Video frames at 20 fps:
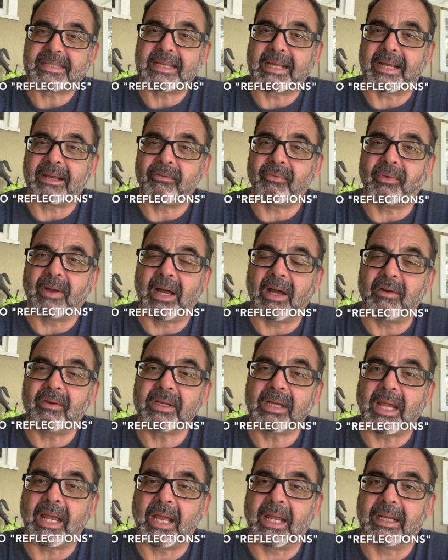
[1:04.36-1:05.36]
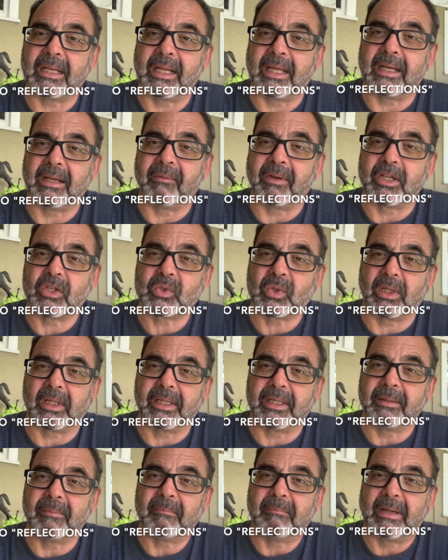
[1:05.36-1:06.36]
that I found, and then
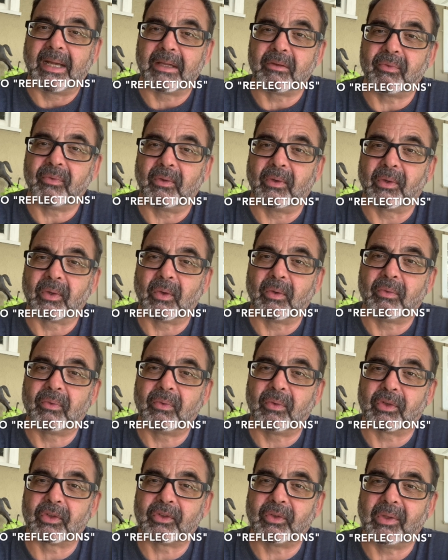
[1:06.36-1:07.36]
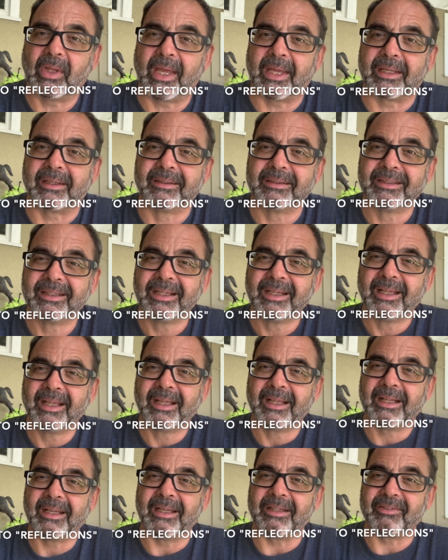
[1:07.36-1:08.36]
eventually my photo for today.
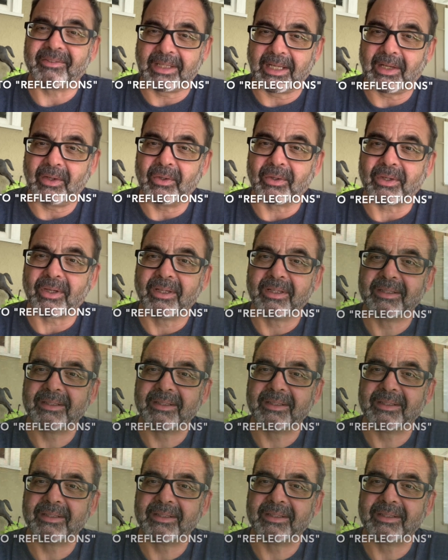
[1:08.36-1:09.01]
Let's take a look.